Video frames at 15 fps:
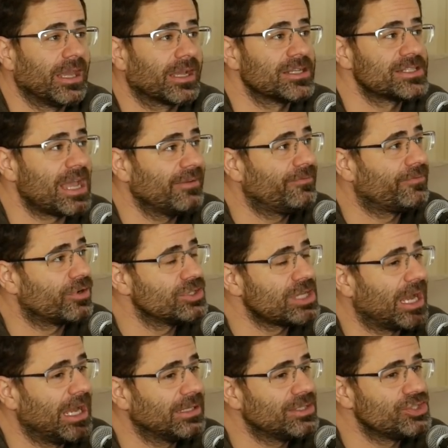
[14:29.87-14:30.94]
yeah, because I first
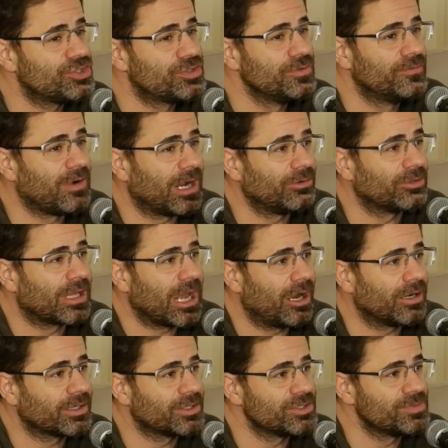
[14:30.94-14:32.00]
I had these two viral
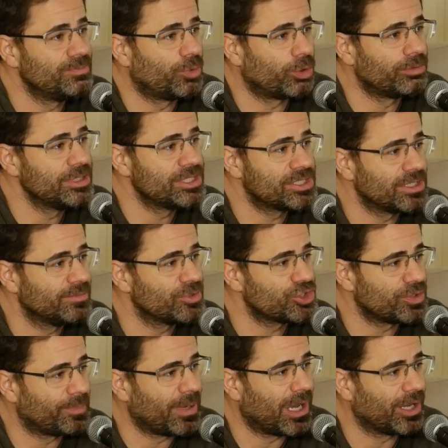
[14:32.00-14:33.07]
characters, Maurice and
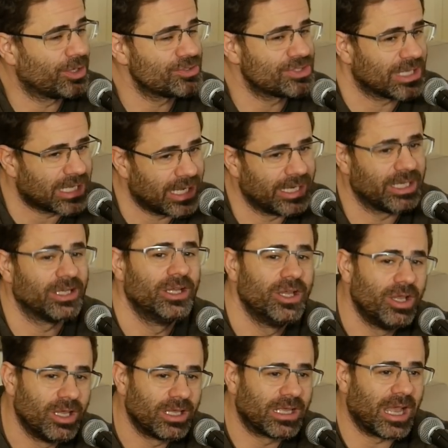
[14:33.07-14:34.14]
Mr. Yeah. Panos, that kind of
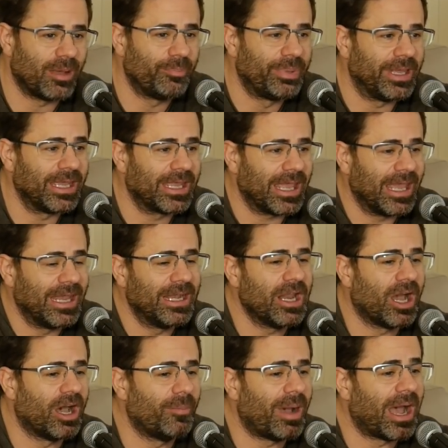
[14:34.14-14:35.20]
got big, and
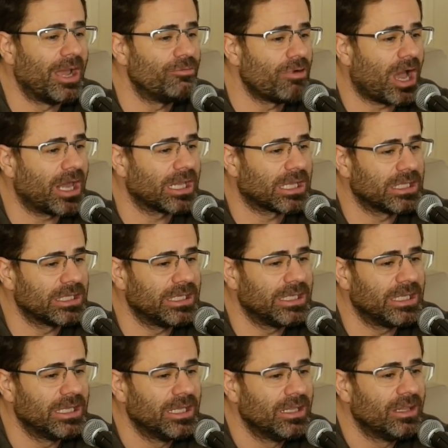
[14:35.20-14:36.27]
um,
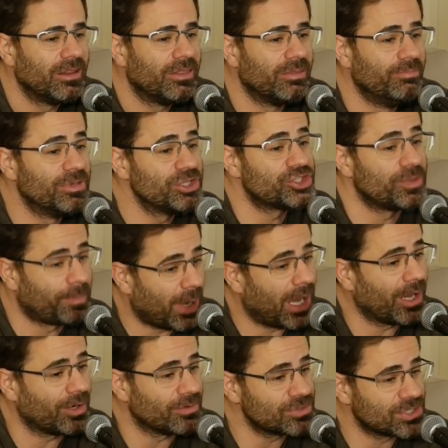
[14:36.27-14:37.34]
ironically, Mr.
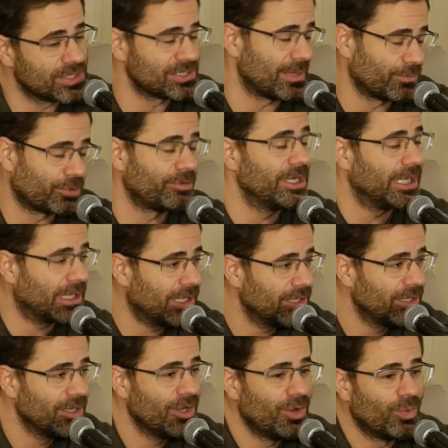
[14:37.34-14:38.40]
Panos, because I'm Greek,
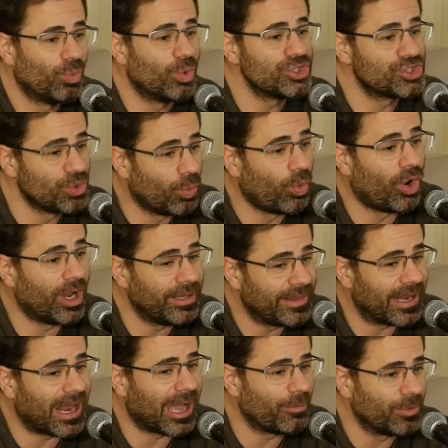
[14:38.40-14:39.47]
was the one
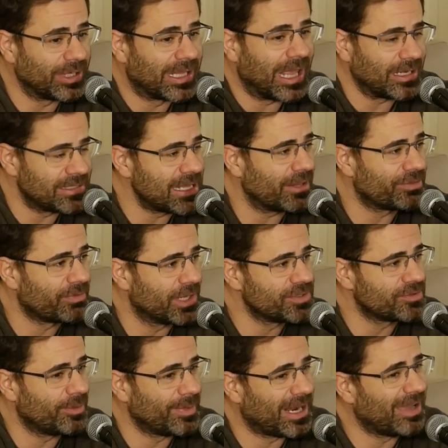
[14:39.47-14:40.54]
that I would get death threats
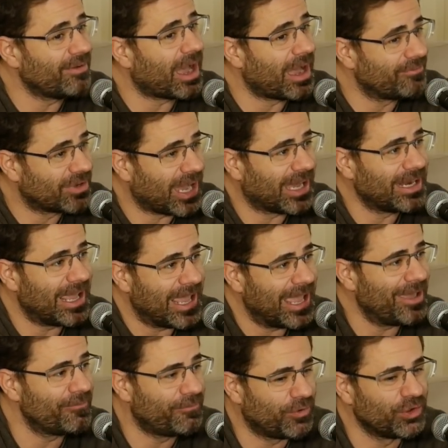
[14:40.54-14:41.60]
from. And I've, mm. I've gotten a
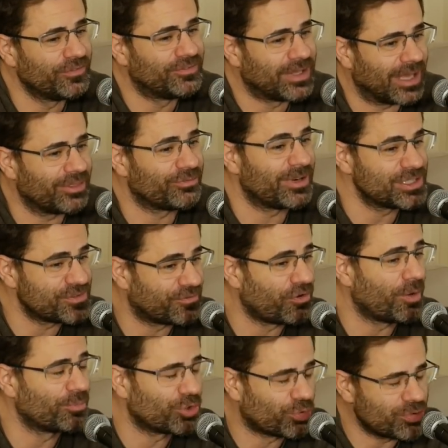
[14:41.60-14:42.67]
handful of death threats
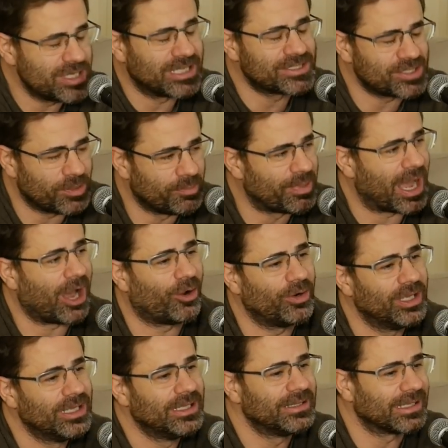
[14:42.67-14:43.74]
from Greeks about
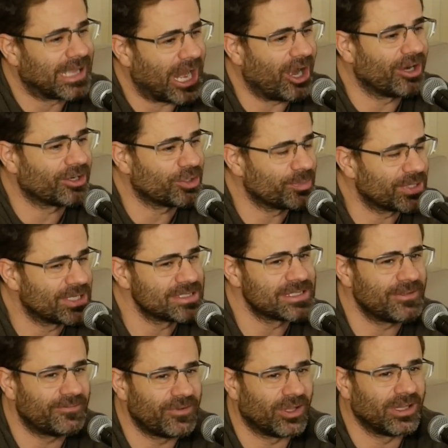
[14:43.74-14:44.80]
the character because
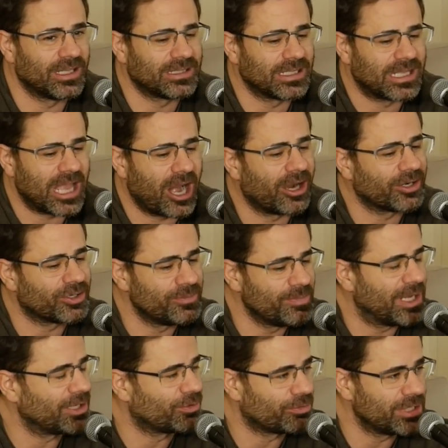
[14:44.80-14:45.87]
they felt like the character
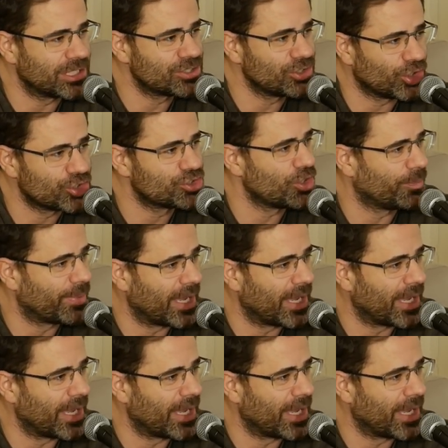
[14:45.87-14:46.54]
made Greeks look so